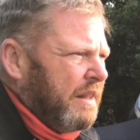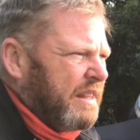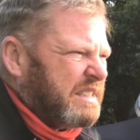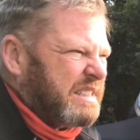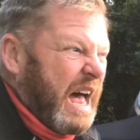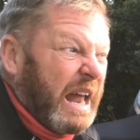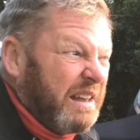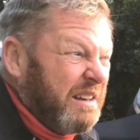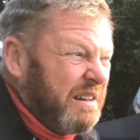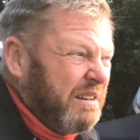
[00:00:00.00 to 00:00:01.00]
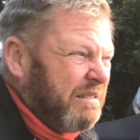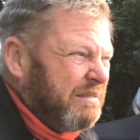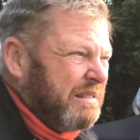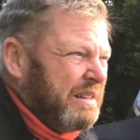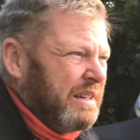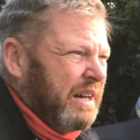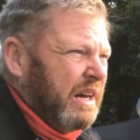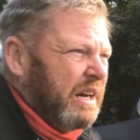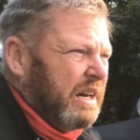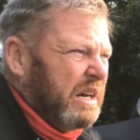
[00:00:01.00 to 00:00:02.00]
the stand,
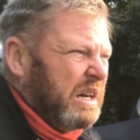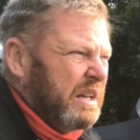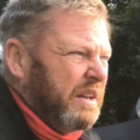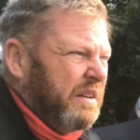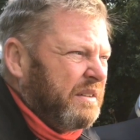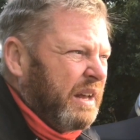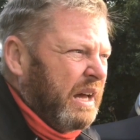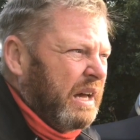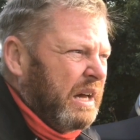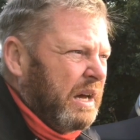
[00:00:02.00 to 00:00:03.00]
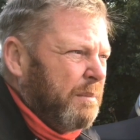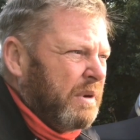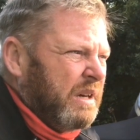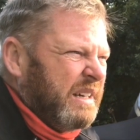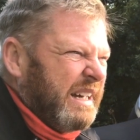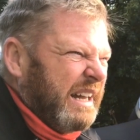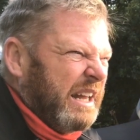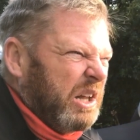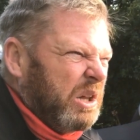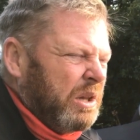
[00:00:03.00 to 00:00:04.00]
and a
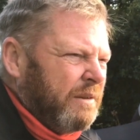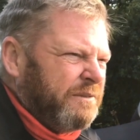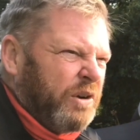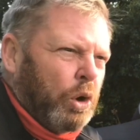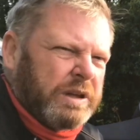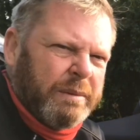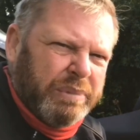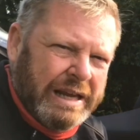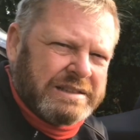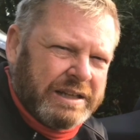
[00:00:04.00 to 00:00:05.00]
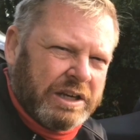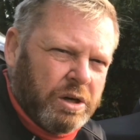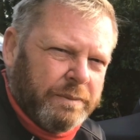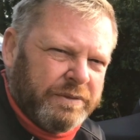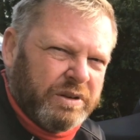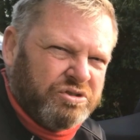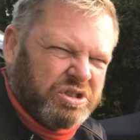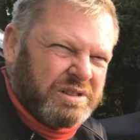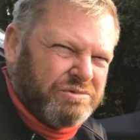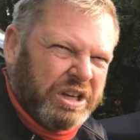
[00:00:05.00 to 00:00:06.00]
little folding plastic cup for
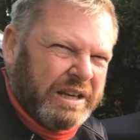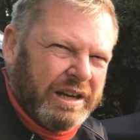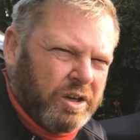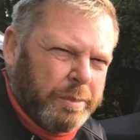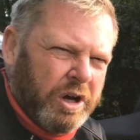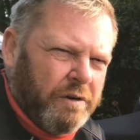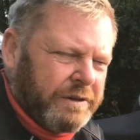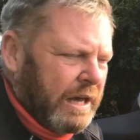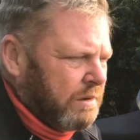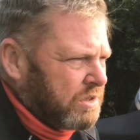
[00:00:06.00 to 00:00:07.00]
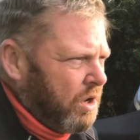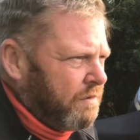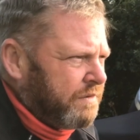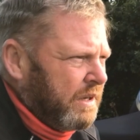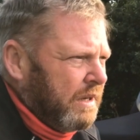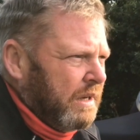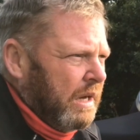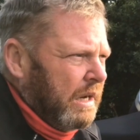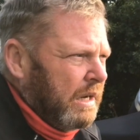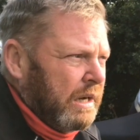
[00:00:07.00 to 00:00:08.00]
just drinking a cup of coffee out of,
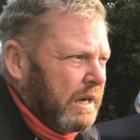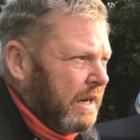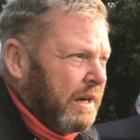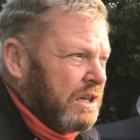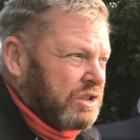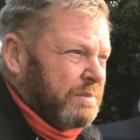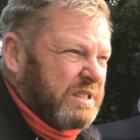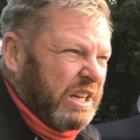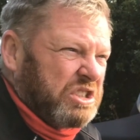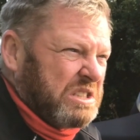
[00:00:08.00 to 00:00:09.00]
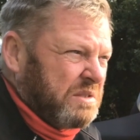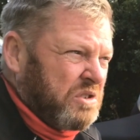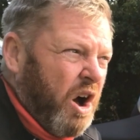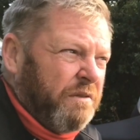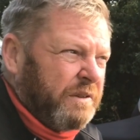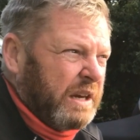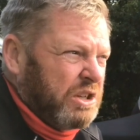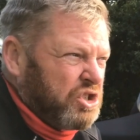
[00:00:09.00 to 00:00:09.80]
some sachets of coffee,